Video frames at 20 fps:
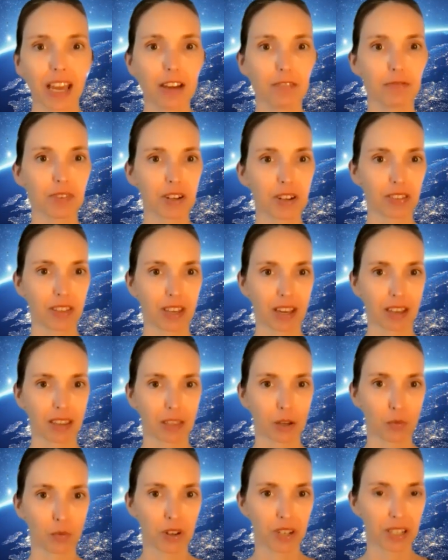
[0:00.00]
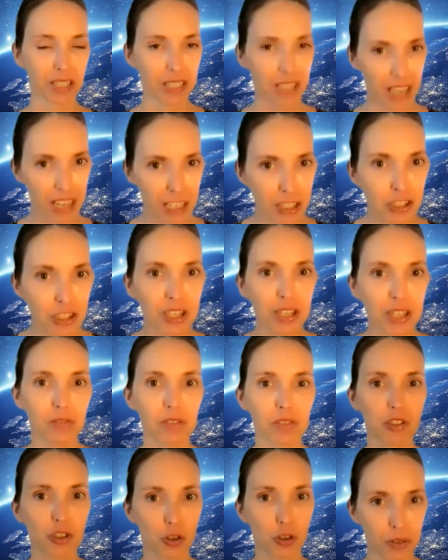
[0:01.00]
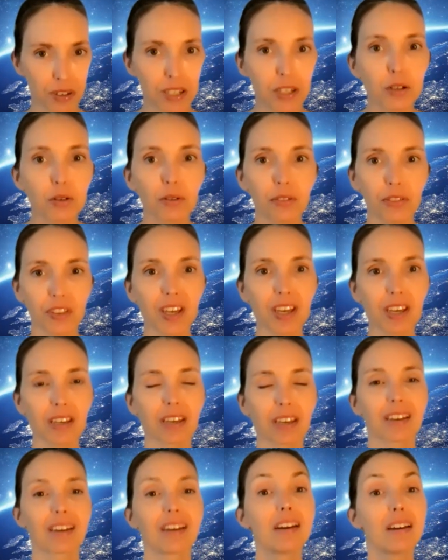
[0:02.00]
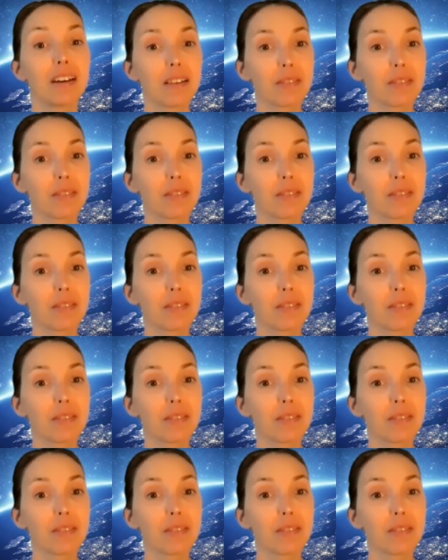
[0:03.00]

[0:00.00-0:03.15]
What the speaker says: everything and that we're engaging in this critical thinking,